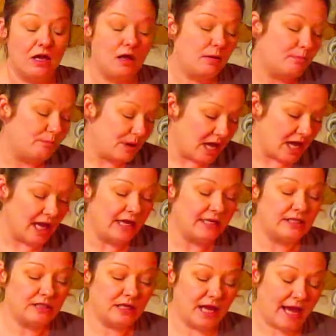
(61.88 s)

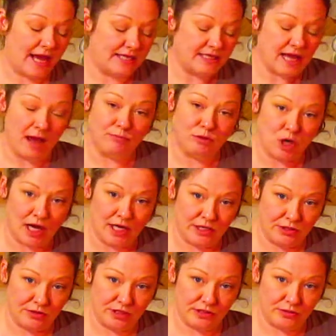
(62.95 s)
But as I'm trying to
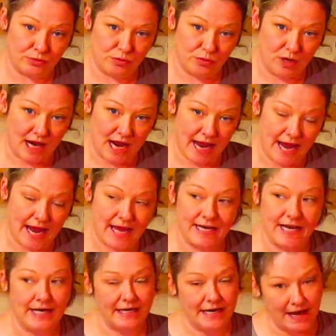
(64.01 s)
do this with what I had and
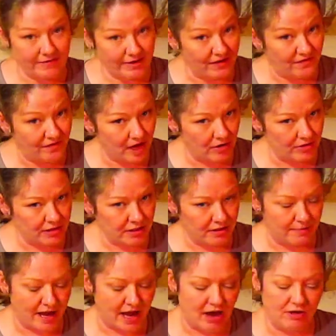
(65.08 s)
I didn't have any felt
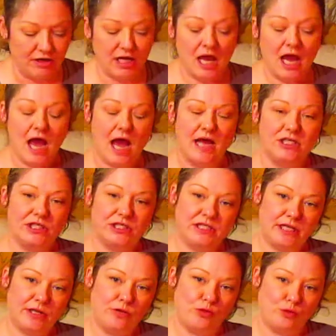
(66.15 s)
about, I just
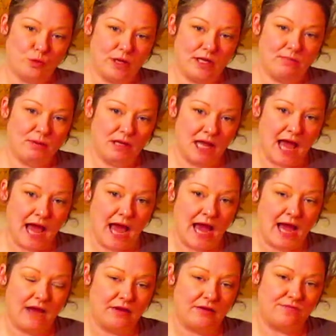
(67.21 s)
did
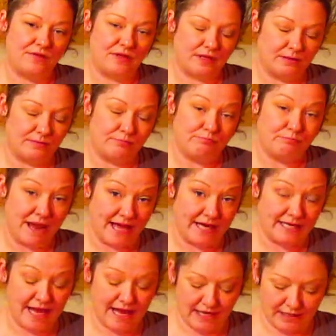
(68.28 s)
3-ply of the
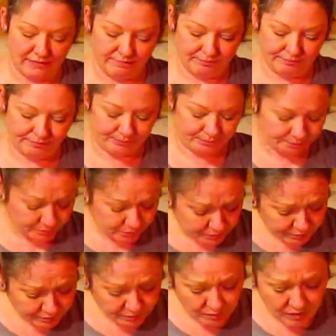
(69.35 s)
bandana.
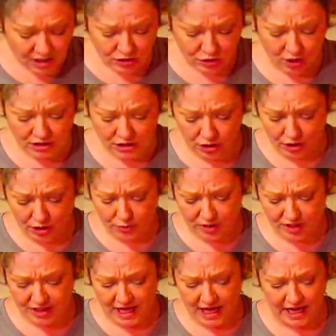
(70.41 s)
So I started
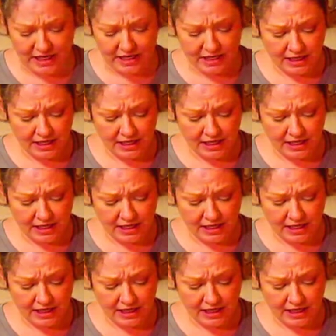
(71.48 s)
with a